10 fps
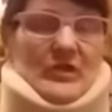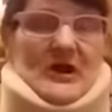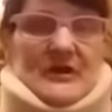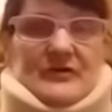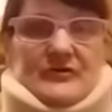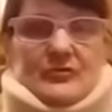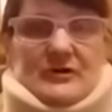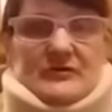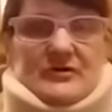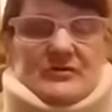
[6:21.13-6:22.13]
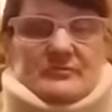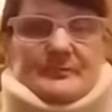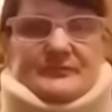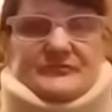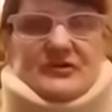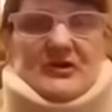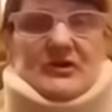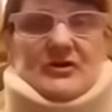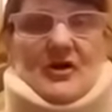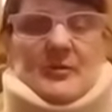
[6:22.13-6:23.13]
and I just wanted to check
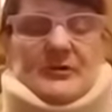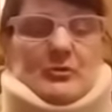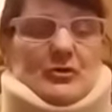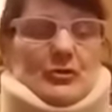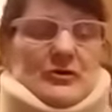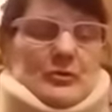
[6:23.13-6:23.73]
in and hop in real quick